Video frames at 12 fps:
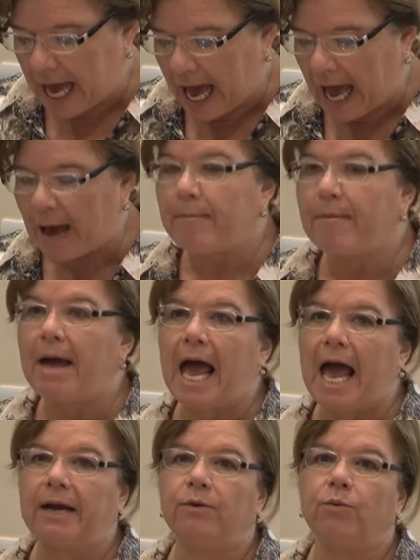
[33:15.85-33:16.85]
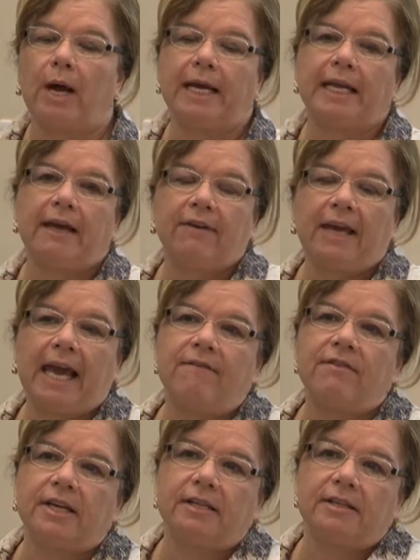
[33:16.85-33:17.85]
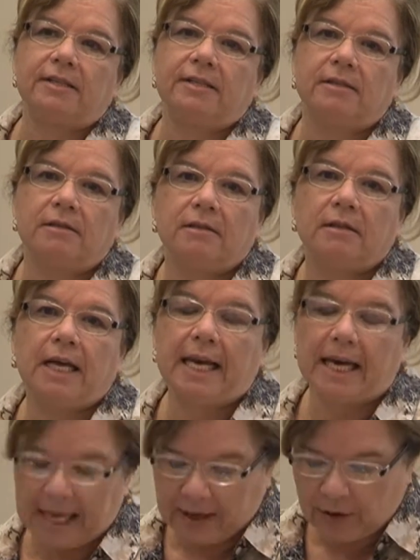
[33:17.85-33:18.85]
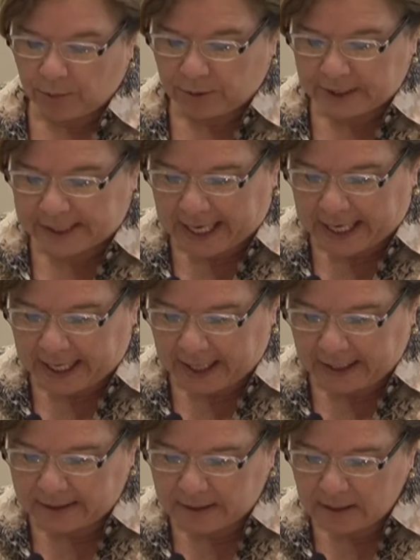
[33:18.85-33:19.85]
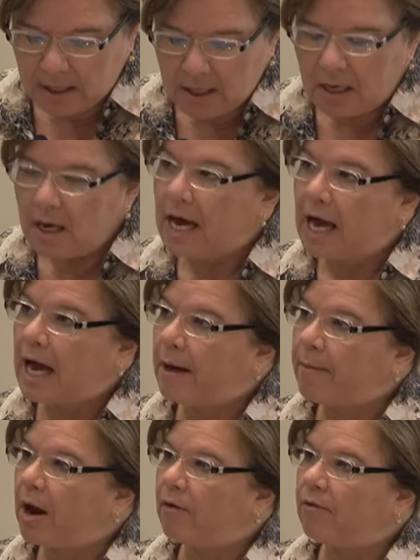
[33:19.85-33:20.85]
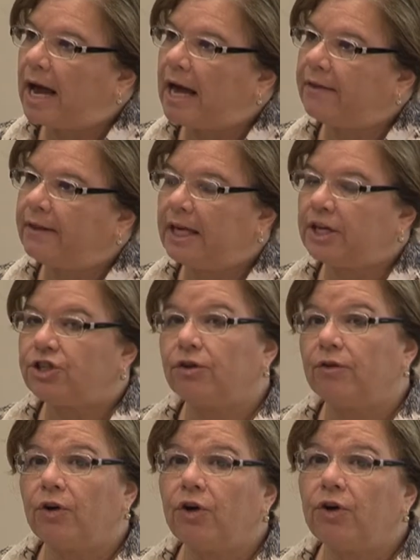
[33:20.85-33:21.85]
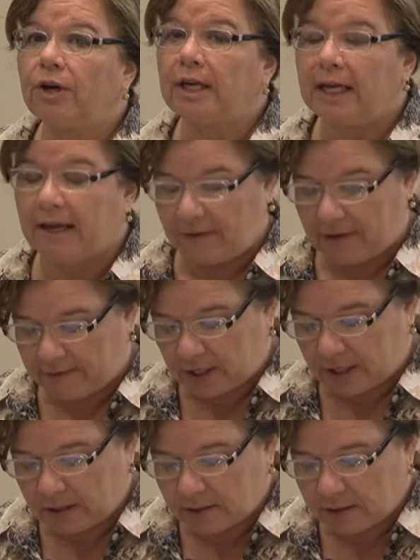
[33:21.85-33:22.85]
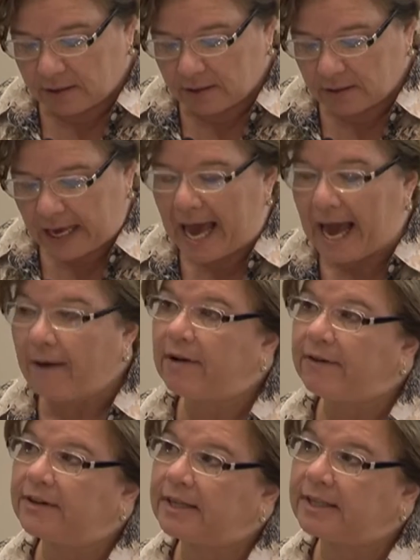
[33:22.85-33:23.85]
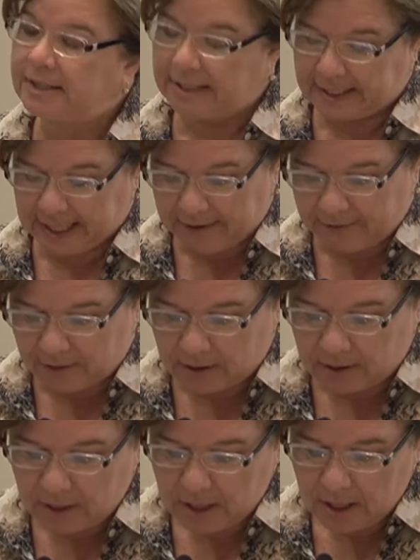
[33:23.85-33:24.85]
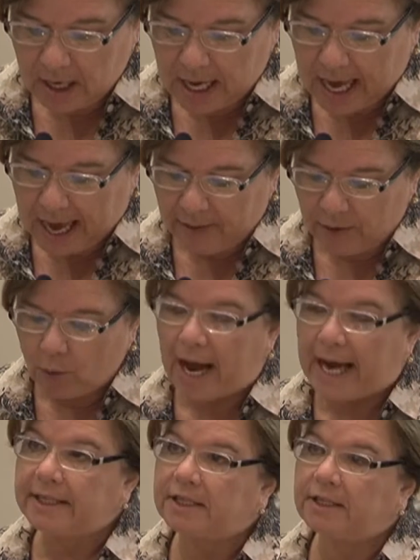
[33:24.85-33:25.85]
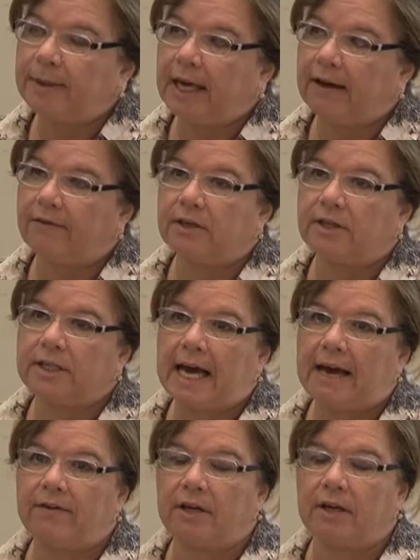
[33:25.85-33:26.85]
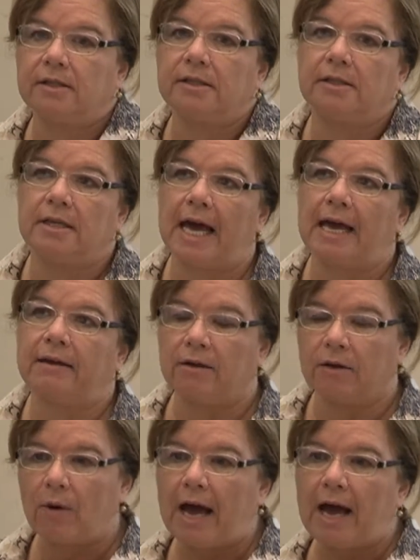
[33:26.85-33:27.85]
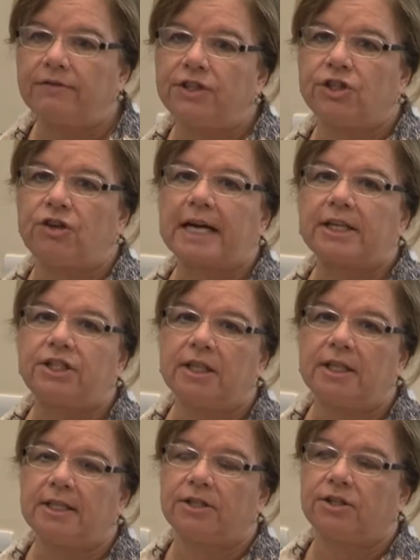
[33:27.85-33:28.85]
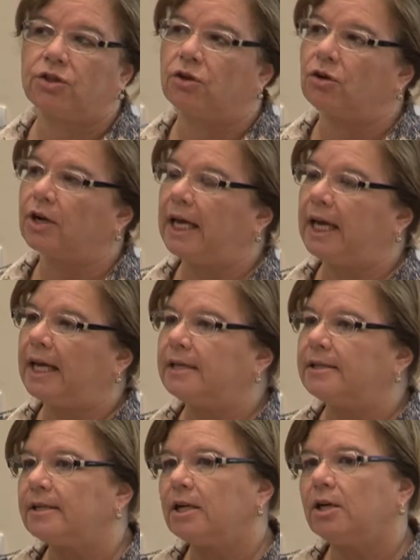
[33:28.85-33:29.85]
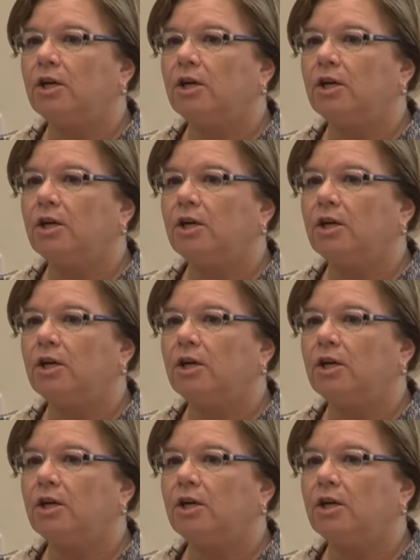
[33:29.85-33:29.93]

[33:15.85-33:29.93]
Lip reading: and when giving evidence in legal proceedings around the issue of who can give evidence, how evidence is given, and the weight to be given to evidence. And the way I've structured this talk is